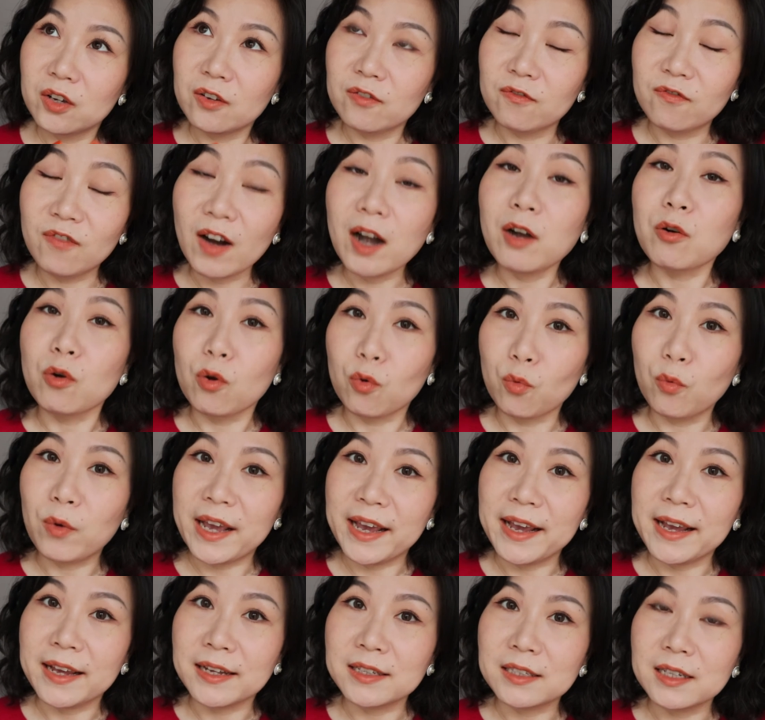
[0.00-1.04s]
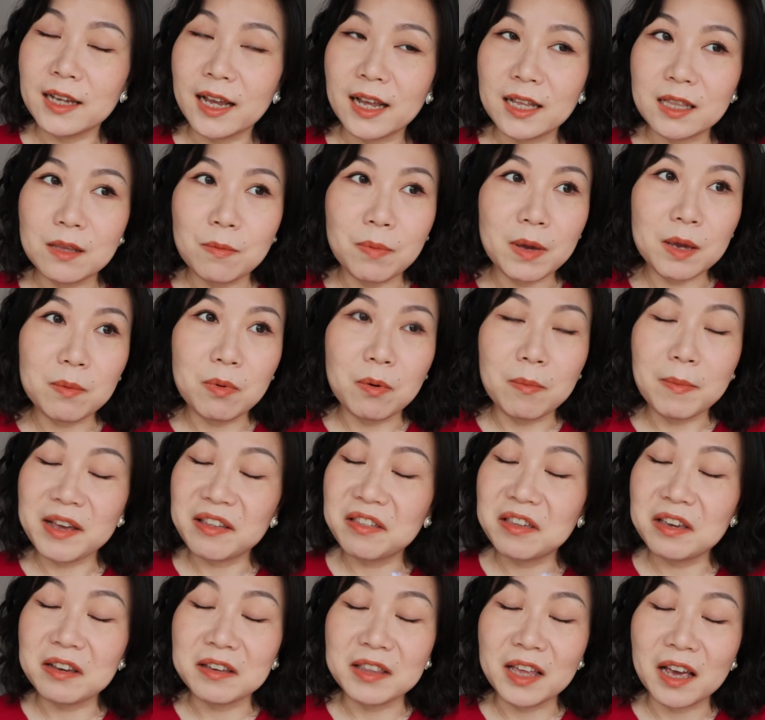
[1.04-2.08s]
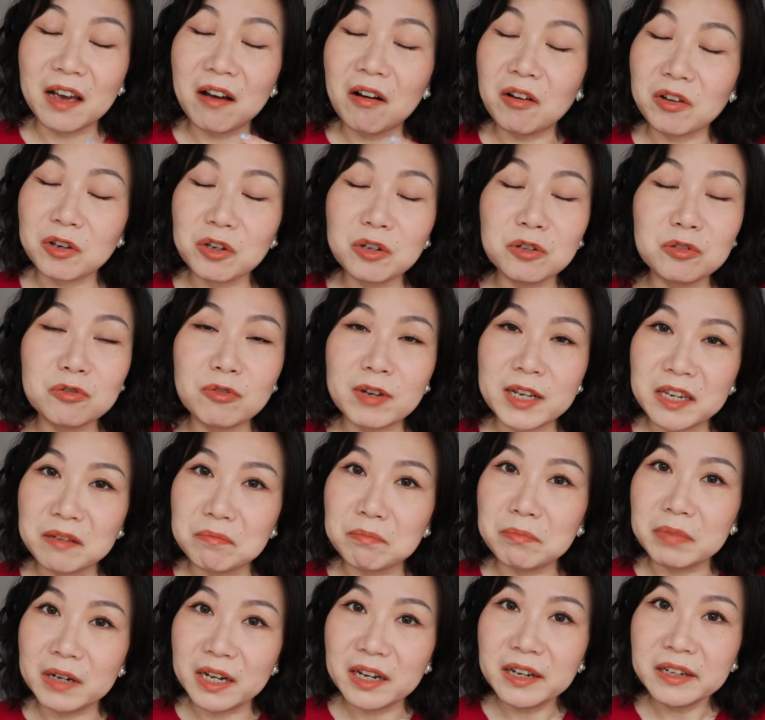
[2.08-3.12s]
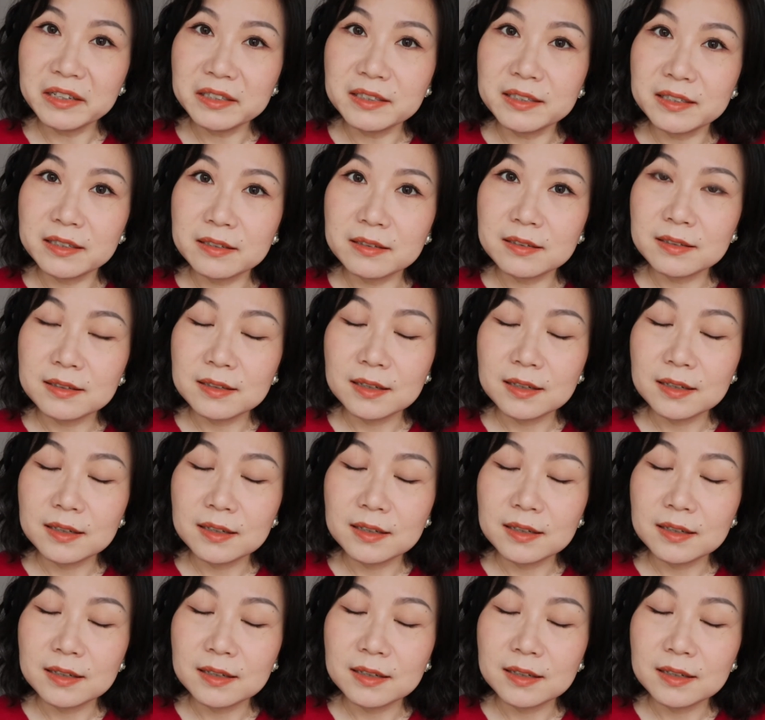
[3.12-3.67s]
very weird, and the people may think that, are you drinking blood?